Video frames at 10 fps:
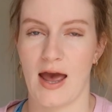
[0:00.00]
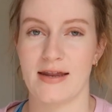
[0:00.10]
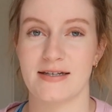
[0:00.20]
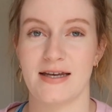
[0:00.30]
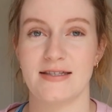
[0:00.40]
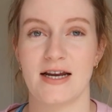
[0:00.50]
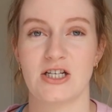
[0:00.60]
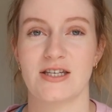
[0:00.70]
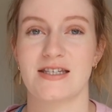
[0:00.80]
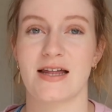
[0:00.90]
And he's
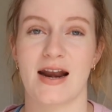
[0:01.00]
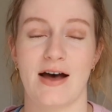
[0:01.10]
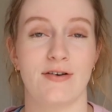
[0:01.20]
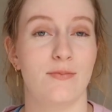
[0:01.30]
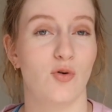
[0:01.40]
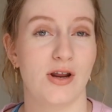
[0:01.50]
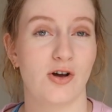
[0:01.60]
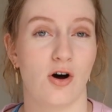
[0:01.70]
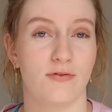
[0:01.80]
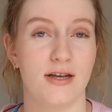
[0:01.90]
actually started having morning
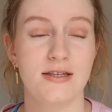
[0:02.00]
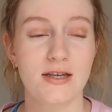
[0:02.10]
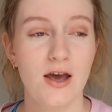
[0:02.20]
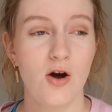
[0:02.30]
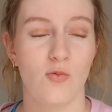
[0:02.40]
coffees,